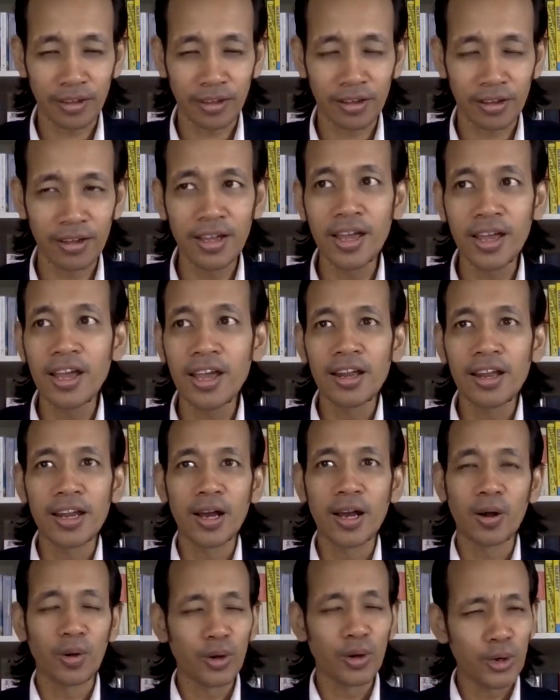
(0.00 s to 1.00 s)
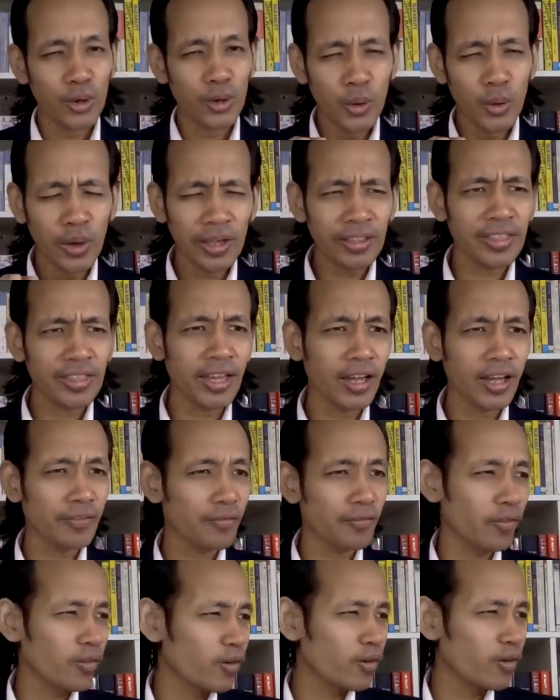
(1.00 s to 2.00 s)
Yeah. Now, doing
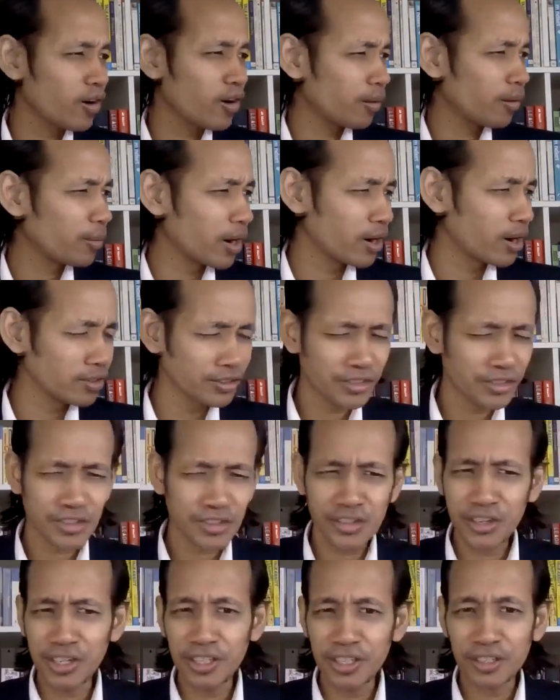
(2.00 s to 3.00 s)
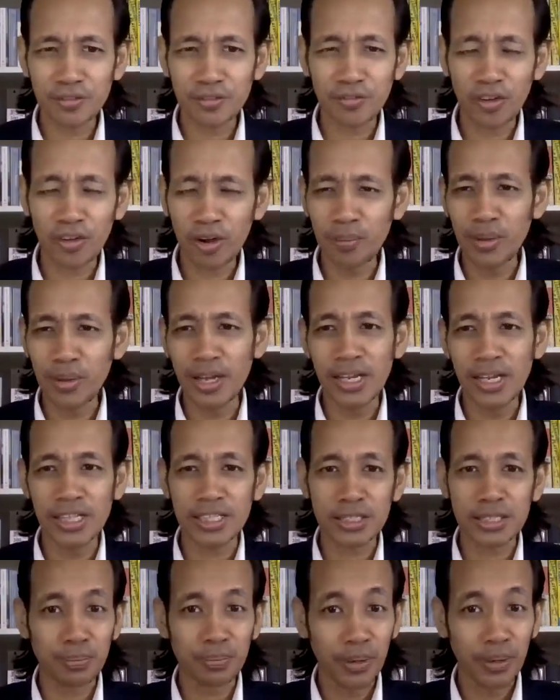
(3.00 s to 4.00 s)
that for about three to four
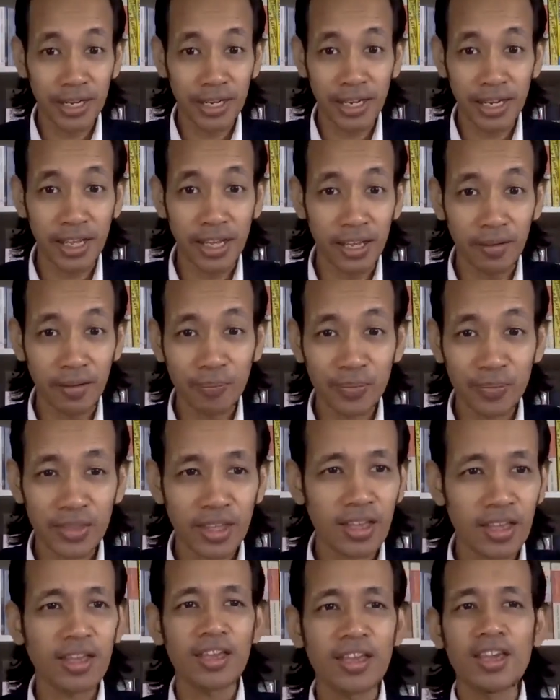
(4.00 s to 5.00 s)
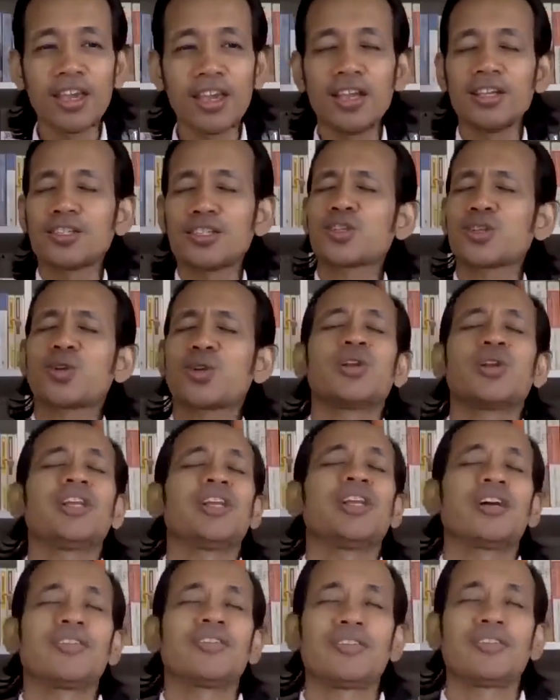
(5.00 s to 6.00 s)
minutes per day is good
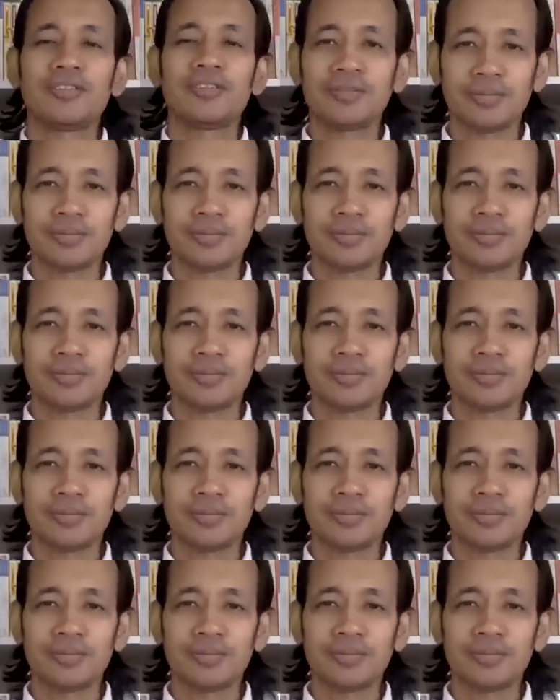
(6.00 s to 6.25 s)
enough.